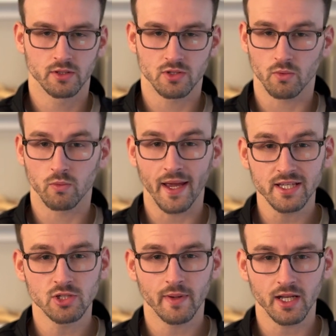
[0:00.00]
So way
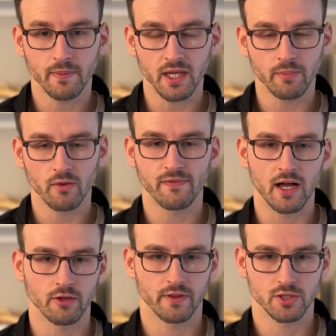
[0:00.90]
too many people
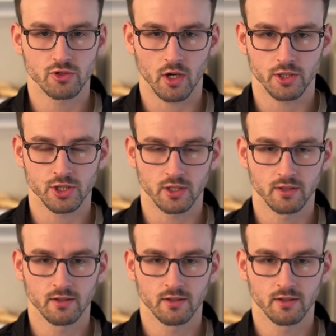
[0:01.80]
follow this structure.